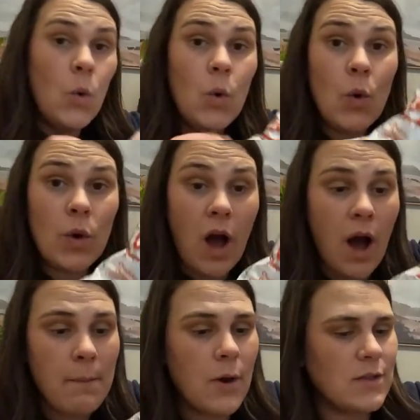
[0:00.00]
Ooh,
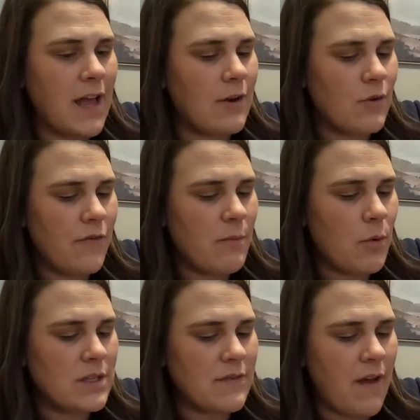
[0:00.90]
combos. I don't know if the
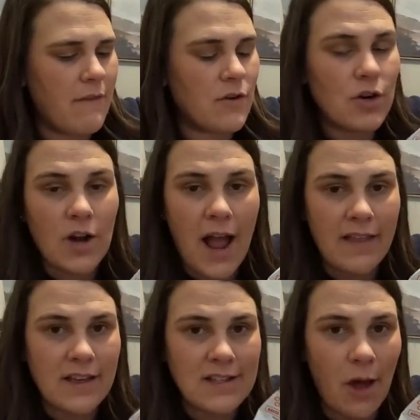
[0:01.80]
boys have ever had these.